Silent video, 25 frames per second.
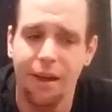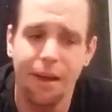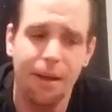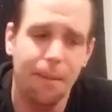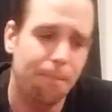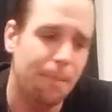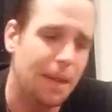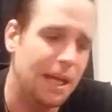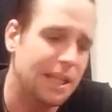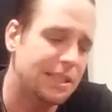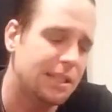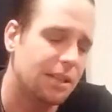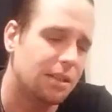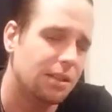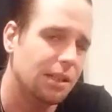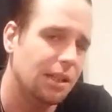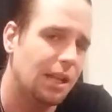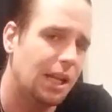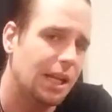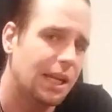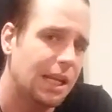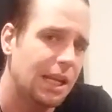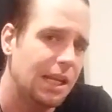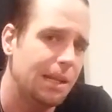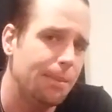basically,
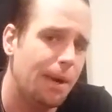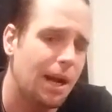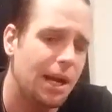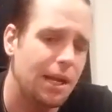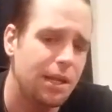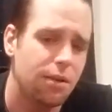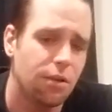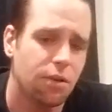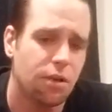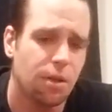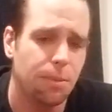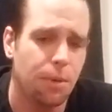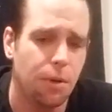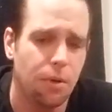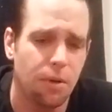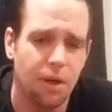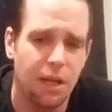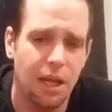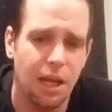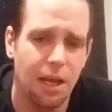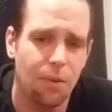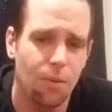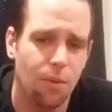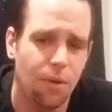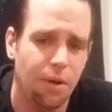like anybody you
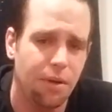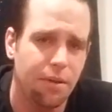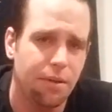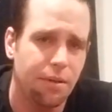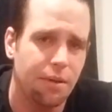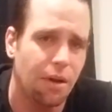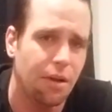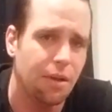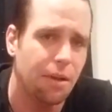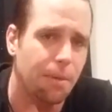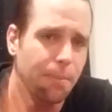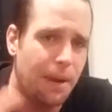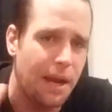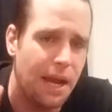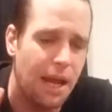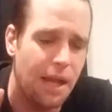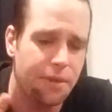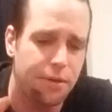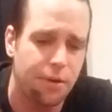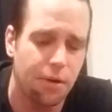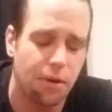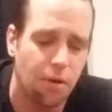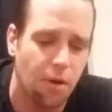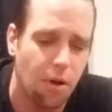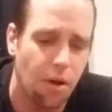communicate with on the
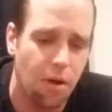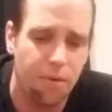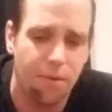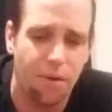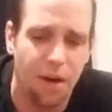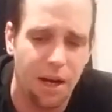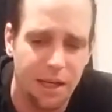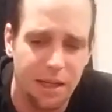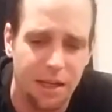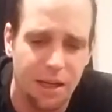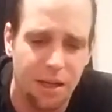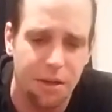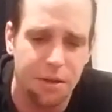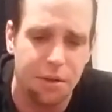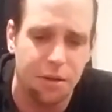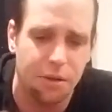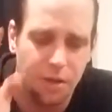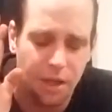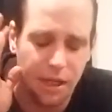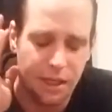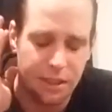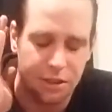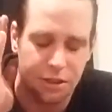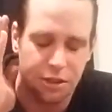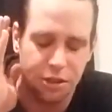path you're on right now, you're
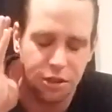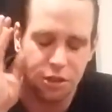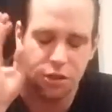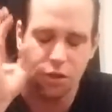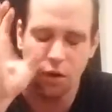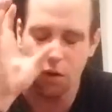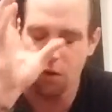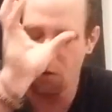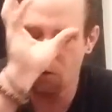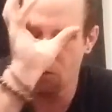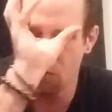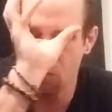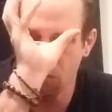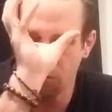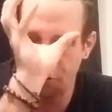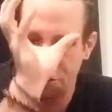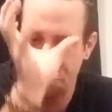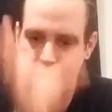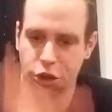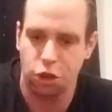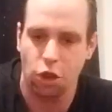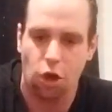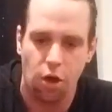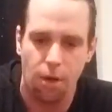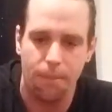like so
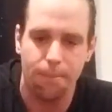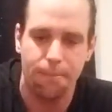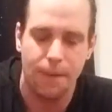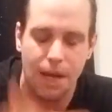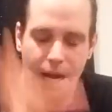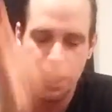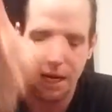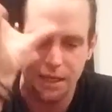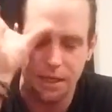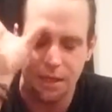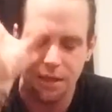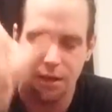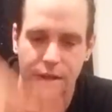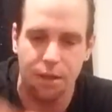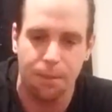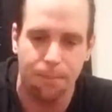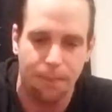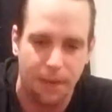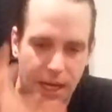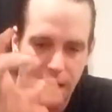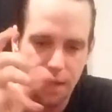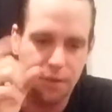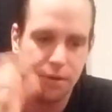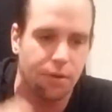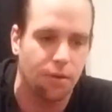sharp minded on the
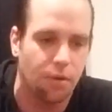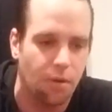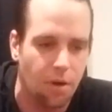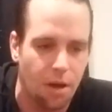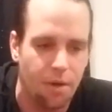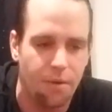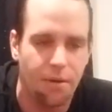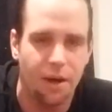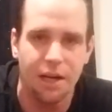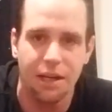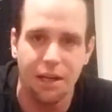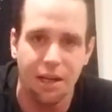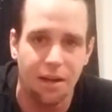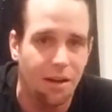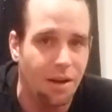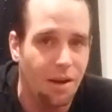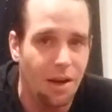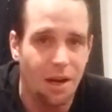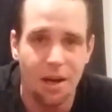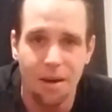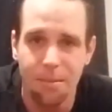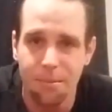path you're on right now.